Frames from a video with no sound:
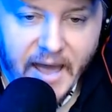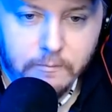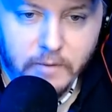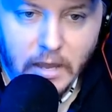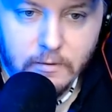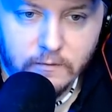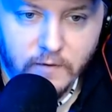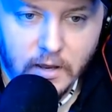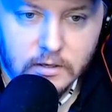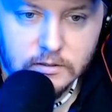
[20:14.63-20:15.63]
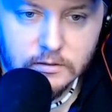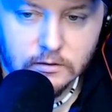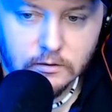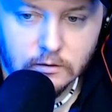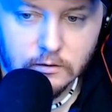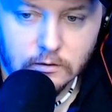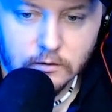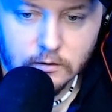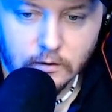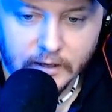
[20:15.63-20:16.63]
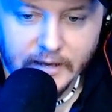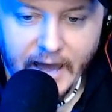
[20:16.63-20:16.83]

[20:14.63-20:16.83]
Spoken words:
babyface. Like,